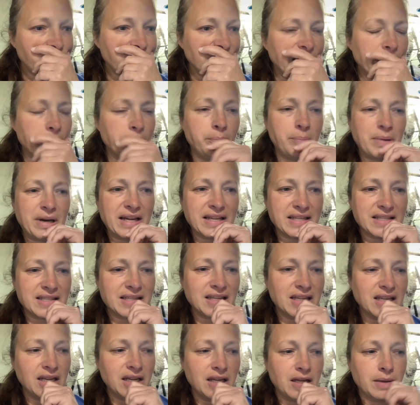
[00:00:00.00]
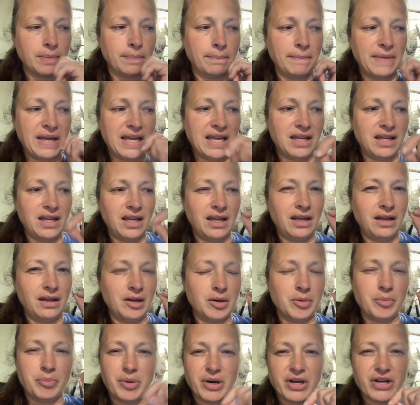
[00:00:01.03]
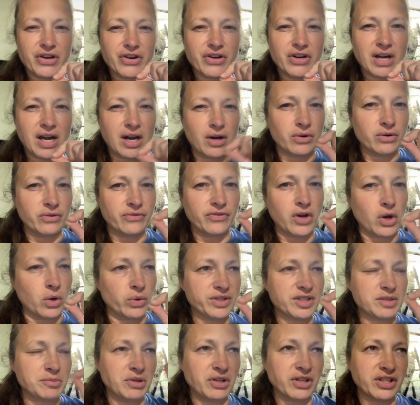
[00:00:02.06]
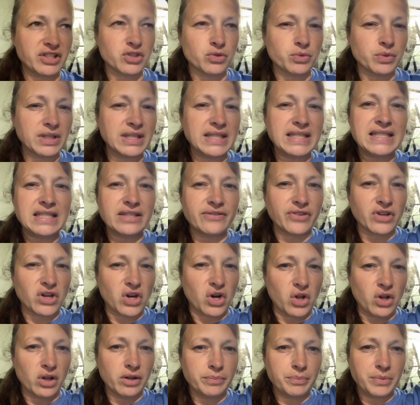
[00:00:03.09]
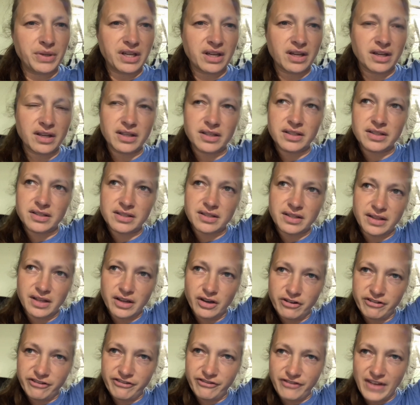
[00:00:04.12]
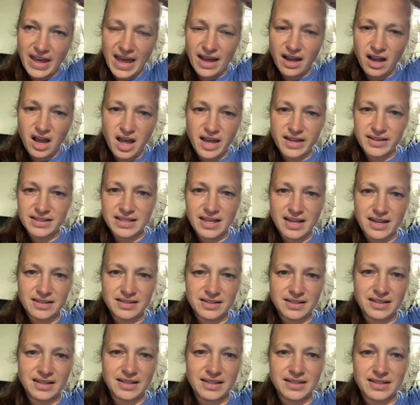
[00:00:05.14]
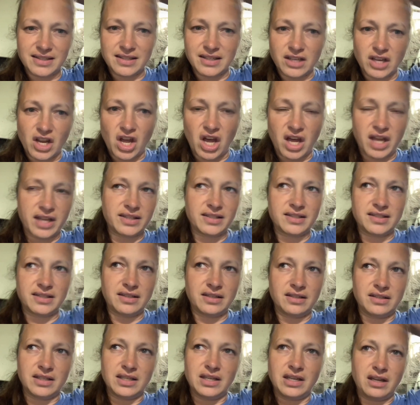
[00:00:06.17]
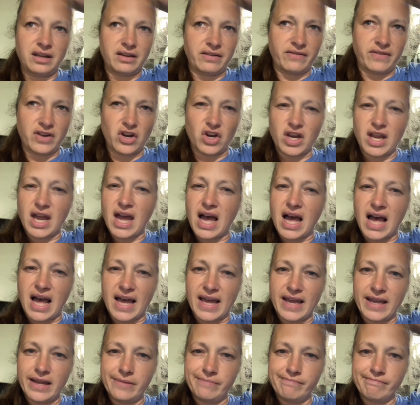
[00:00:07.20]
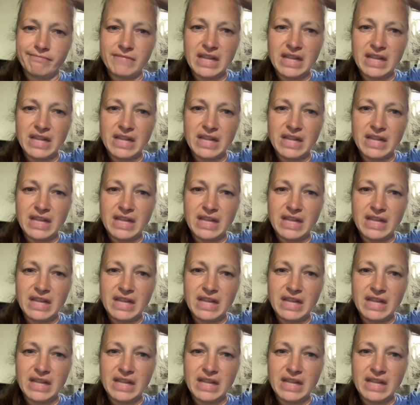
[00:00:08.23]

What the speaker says: But making butter out of goat's milk is really difficult because their fat content is not very high.